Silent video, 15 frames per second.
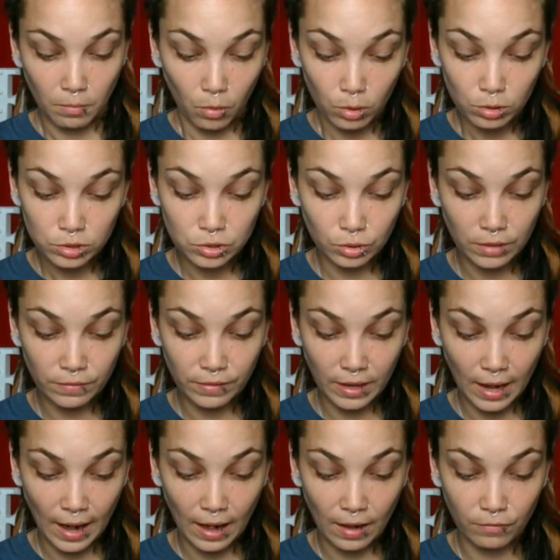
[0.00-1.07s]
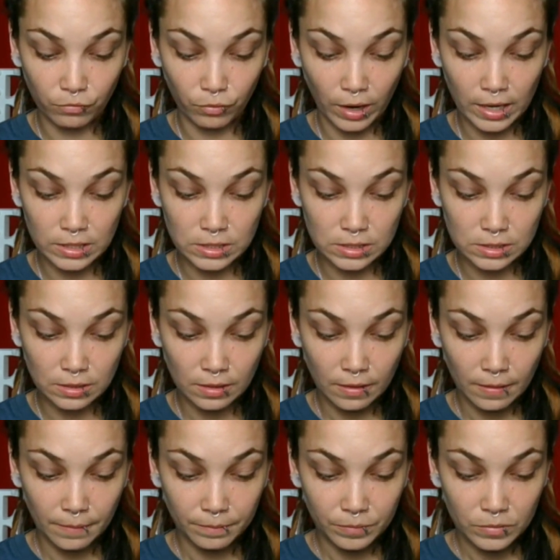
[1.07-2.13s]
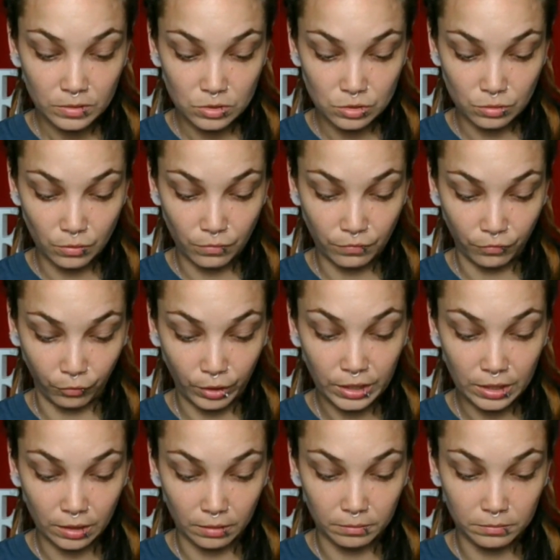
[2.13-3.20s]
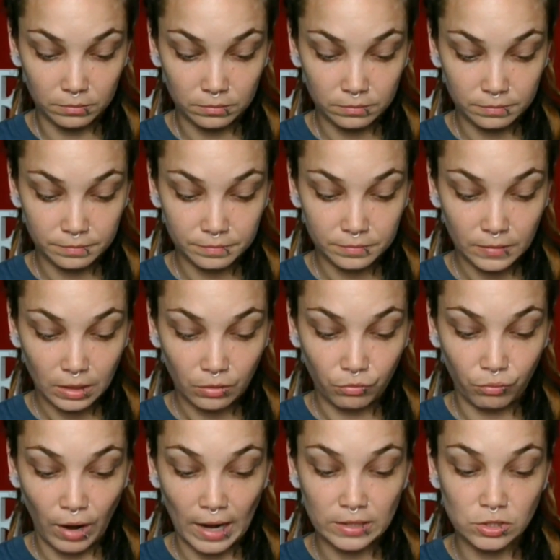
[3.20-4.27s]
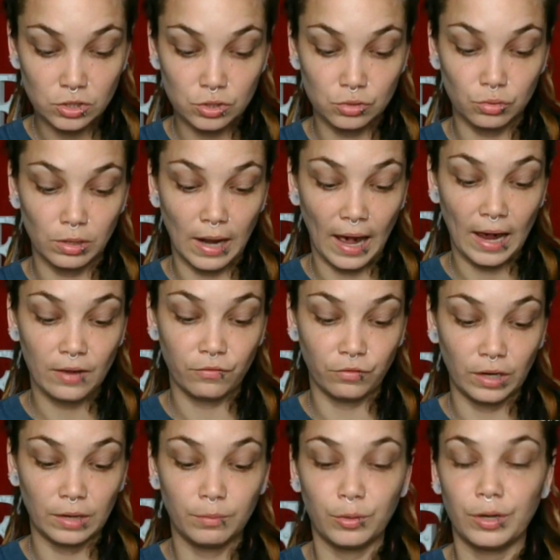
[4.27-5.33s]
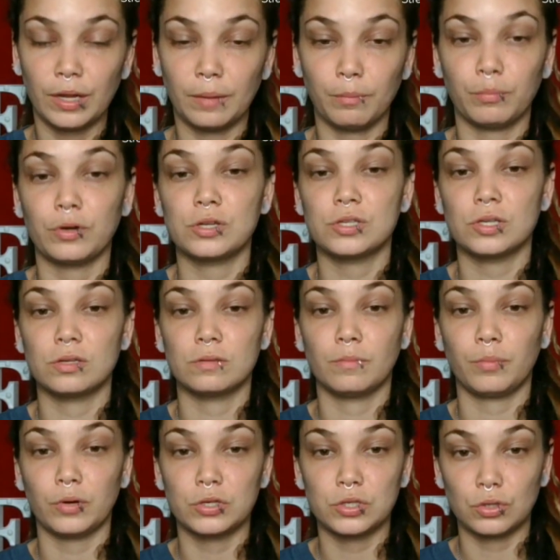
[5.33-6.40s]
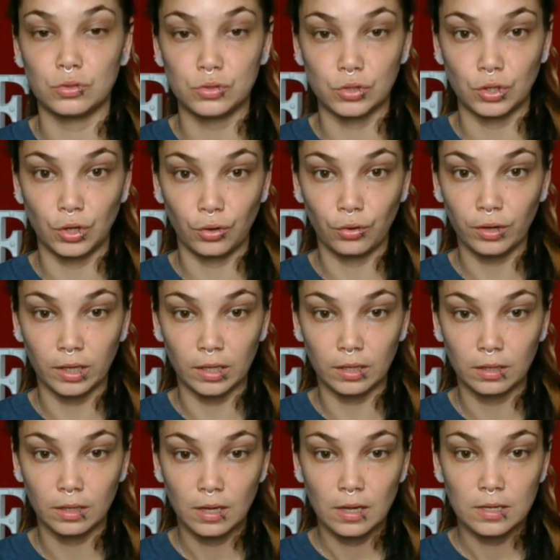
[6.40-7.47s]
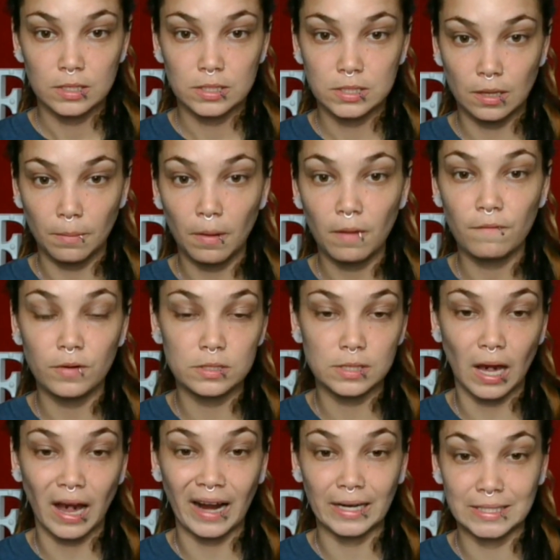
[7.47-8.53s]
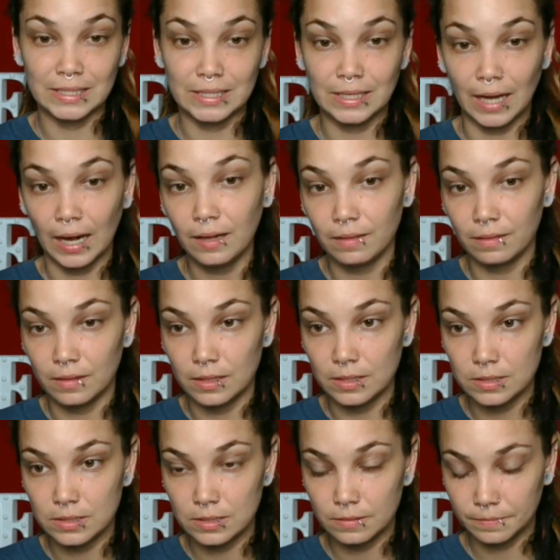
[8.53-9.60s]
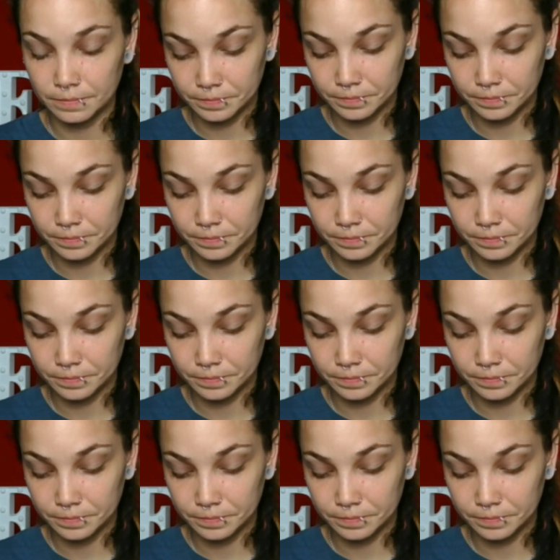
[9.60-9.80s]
Most don't even have rights to freedom, right to life, liberty, and personal security. Some of us are denied this.